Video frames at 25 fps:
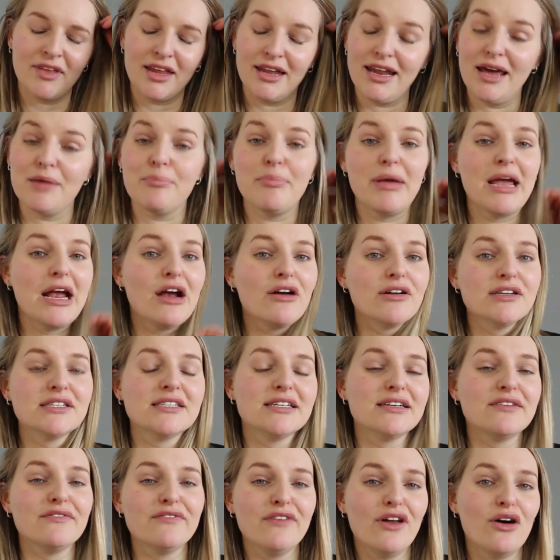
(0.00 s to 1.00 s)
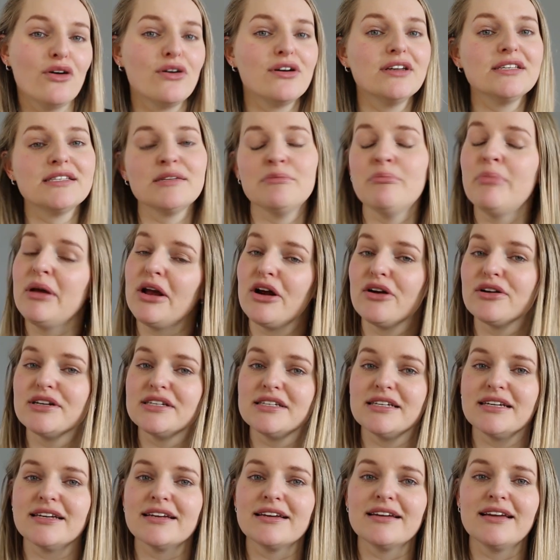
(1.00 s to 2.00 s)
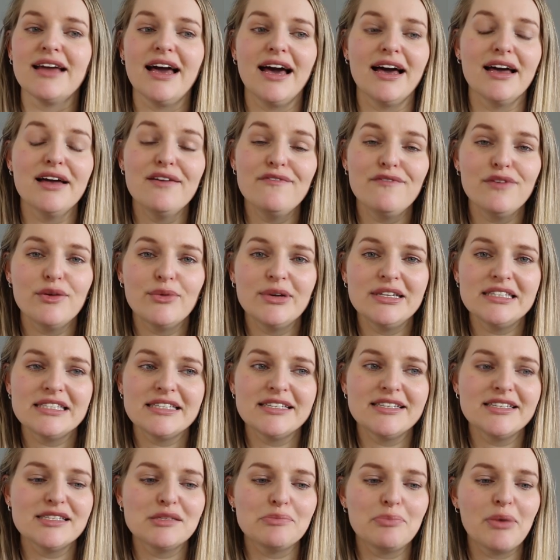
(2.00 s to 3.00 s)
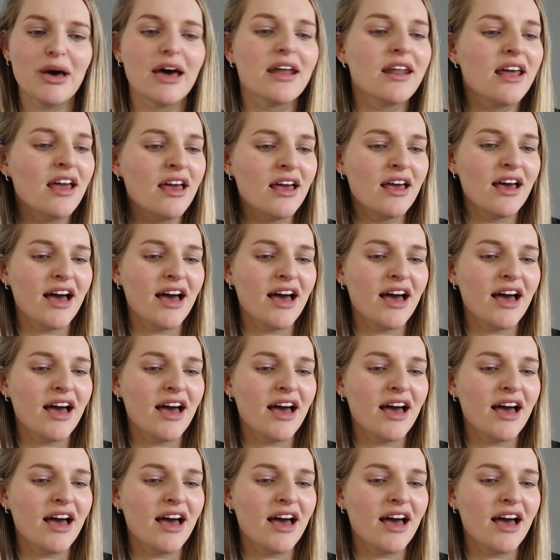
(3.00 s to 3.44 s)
like parenting vloggers and parenting influencers, but